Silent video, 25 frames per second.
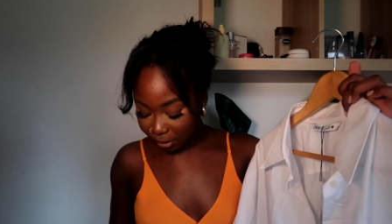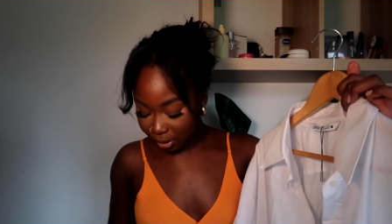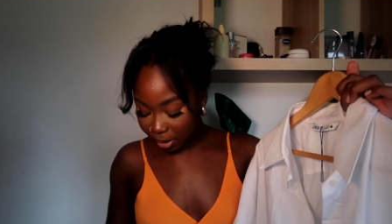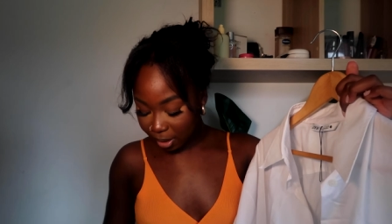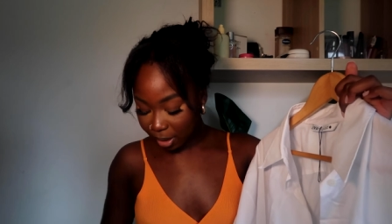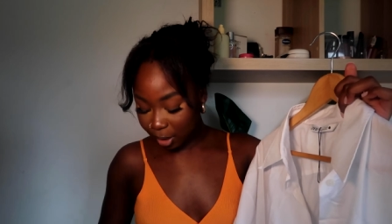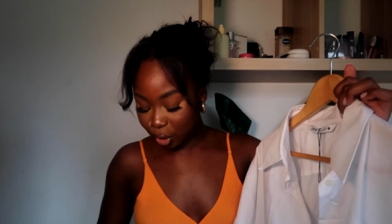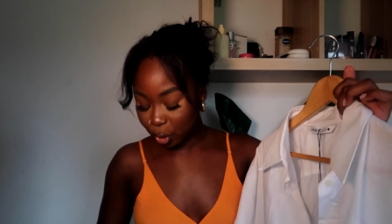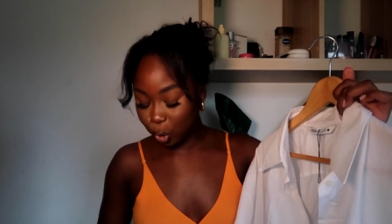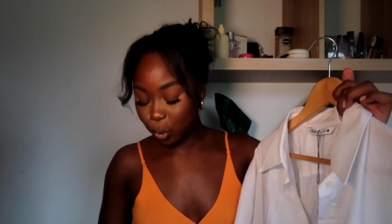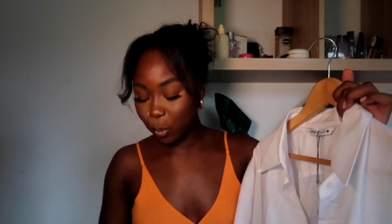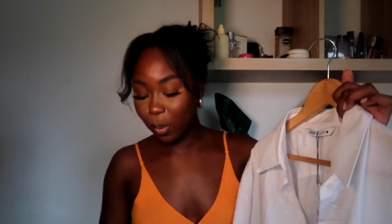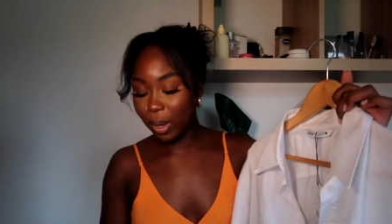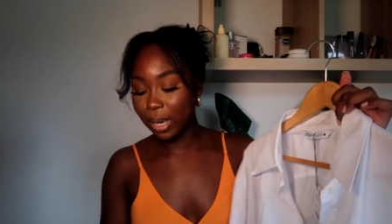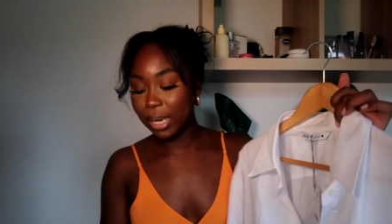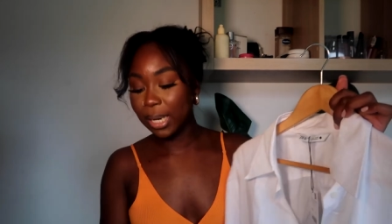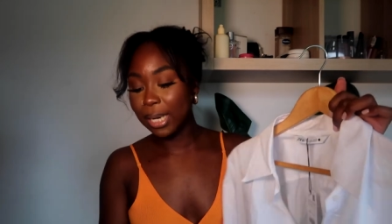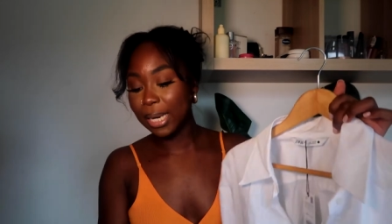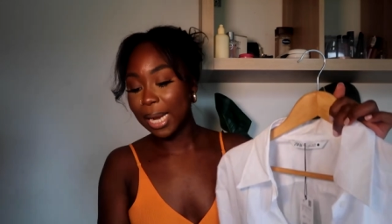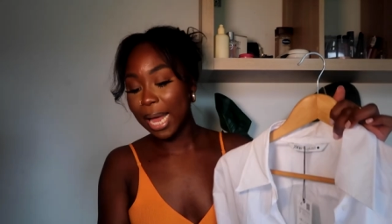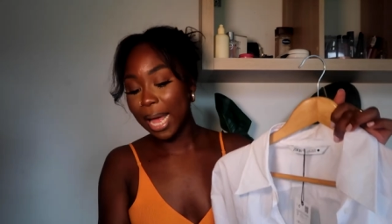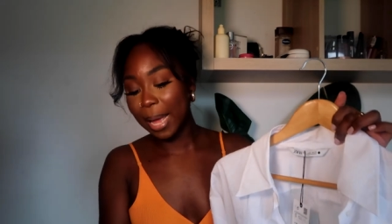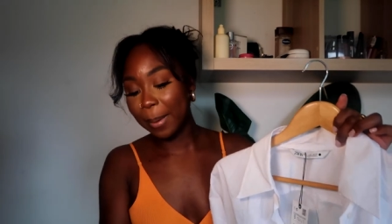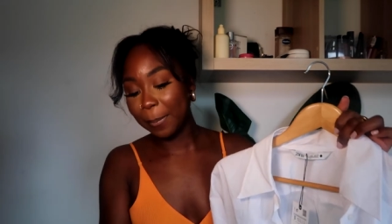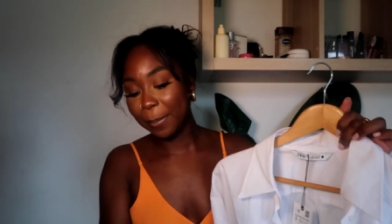for
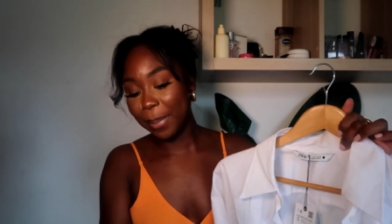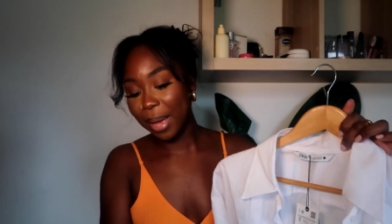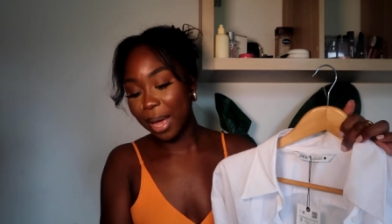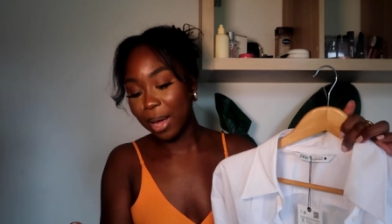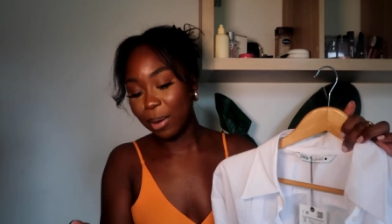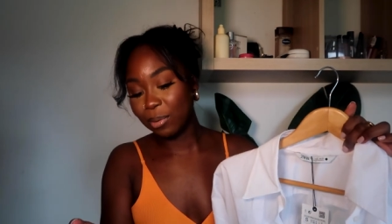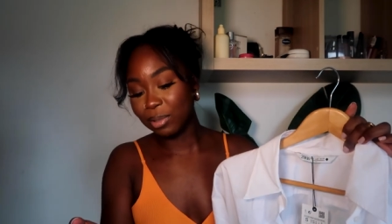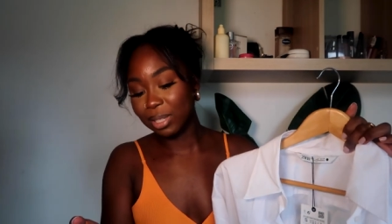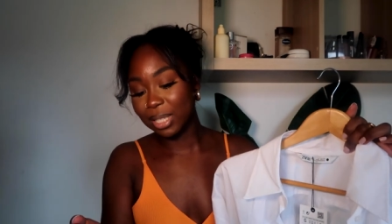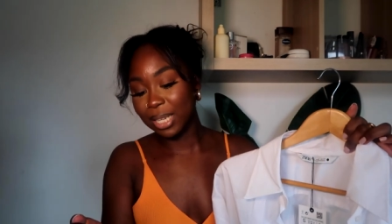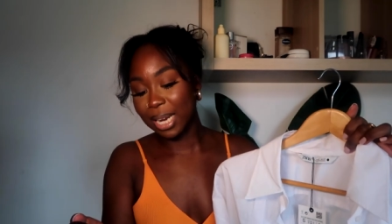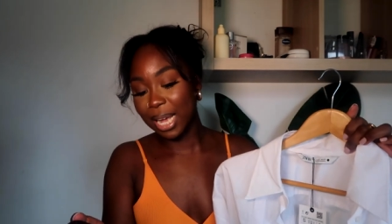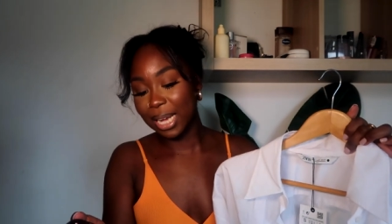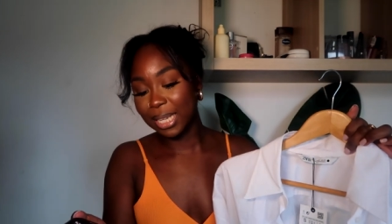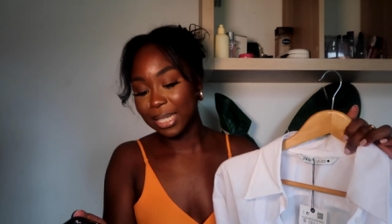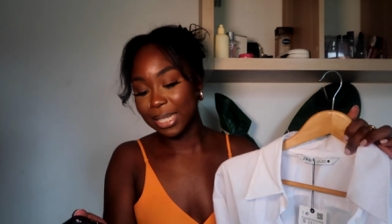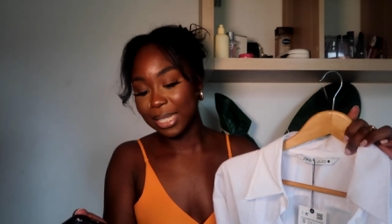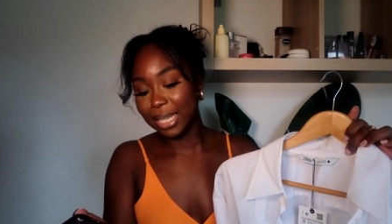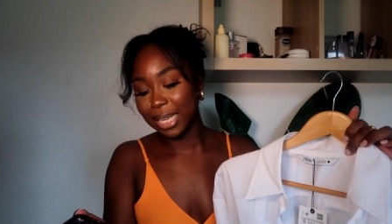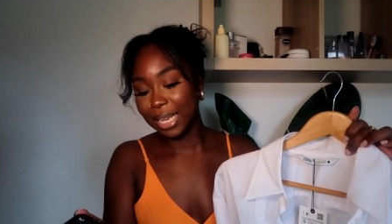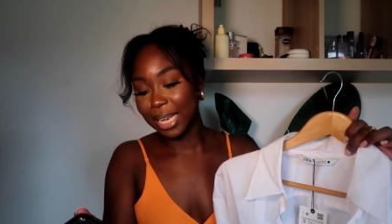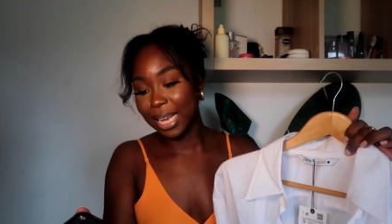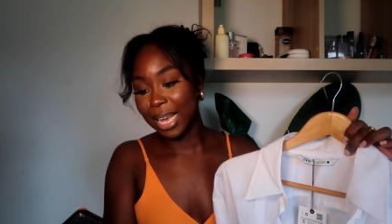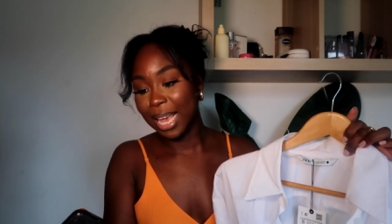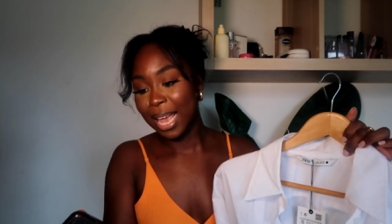29 pounds
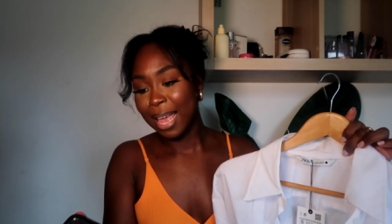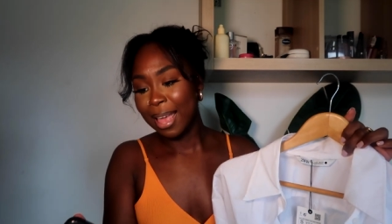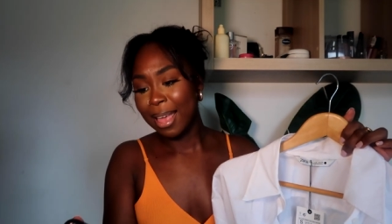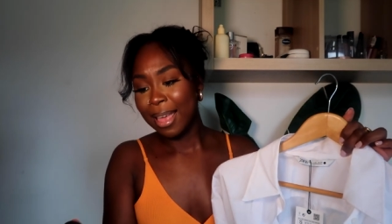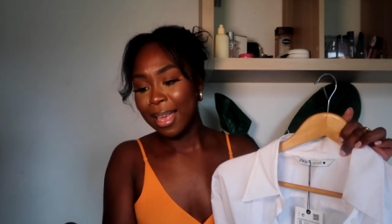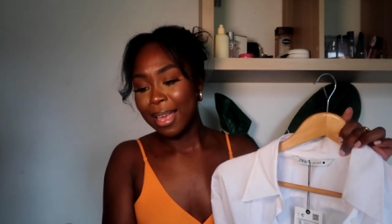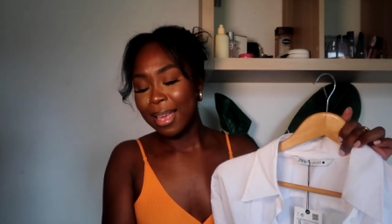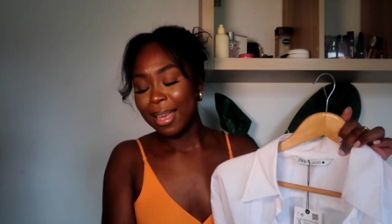90